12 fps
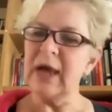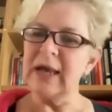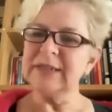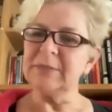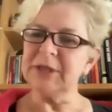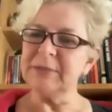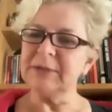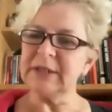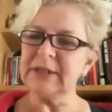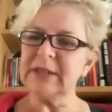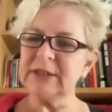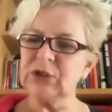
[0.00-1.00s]
sometimes
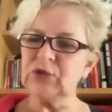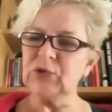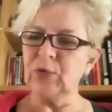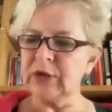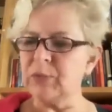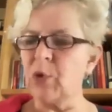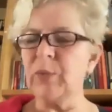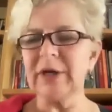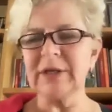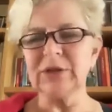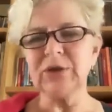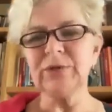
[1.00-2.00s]
it's extraordinary what we
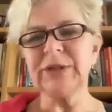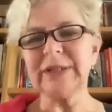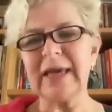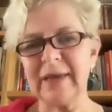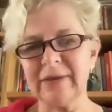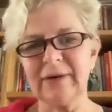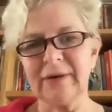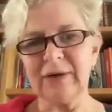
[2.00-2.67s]
can do together.